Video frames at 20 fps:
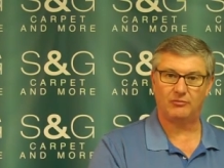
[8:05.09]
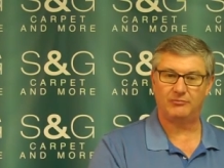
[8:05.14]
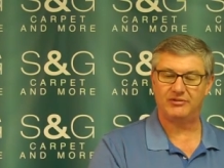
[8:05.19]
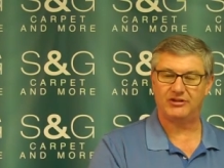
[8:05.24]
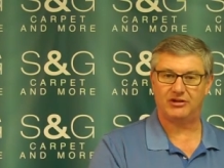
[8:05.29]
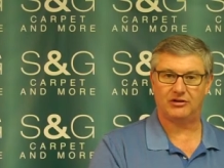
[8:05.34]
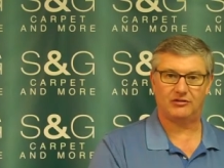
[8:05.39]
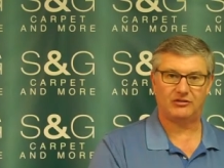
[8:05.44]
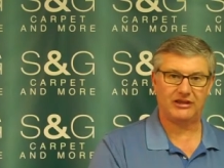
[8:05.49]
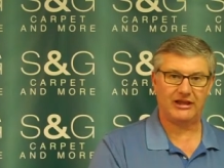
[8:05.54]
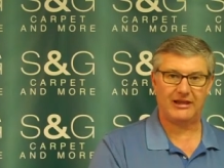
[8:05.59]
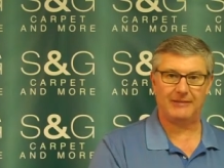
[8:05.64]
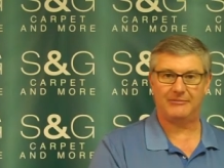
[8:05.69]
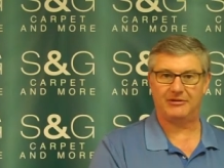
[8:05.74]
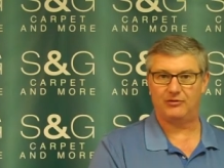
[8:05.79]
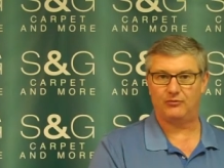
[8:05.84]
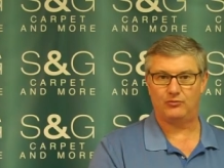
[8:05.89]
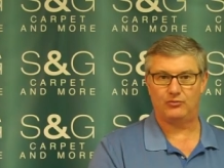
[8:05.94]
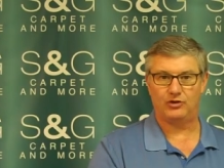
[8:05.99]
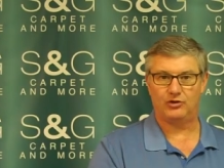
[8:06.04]
be it
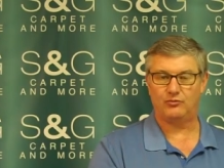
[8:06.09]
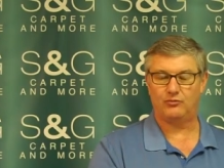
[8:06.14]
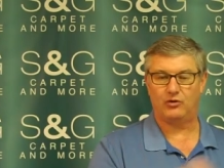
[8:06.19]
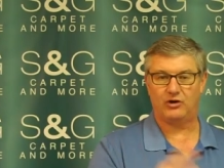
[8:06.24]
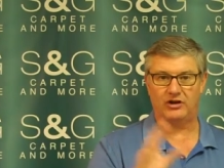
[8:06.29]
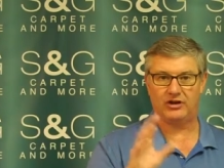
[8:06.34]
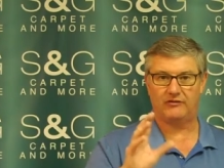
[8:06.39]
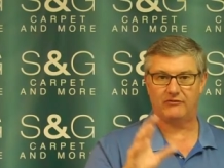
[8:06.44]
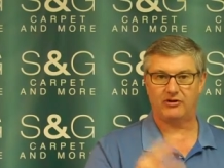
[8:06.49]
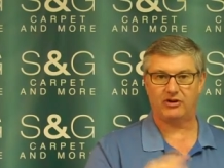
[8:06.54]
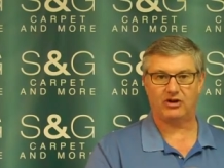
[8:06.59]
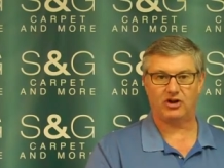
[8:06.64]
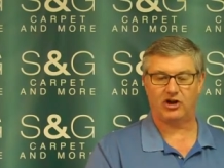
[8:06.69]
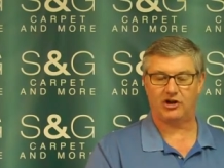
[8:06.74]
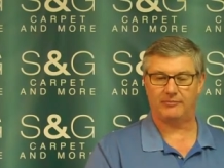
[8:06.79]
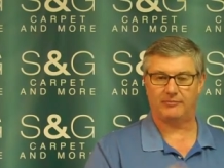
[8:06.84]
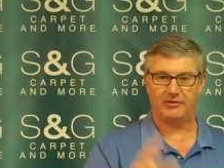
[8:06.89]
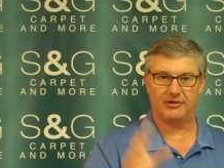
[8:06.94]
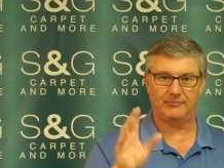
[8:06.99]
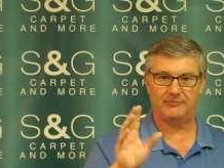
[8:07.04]
laminate, wood, whatever,
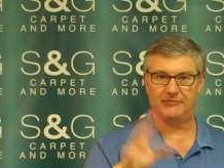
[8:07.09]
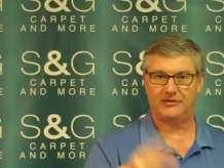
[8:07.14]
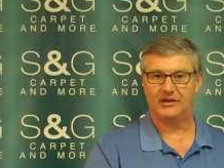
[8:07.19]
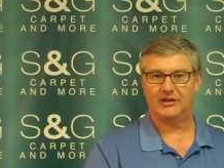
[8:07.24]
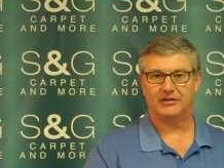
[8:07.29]
carpet,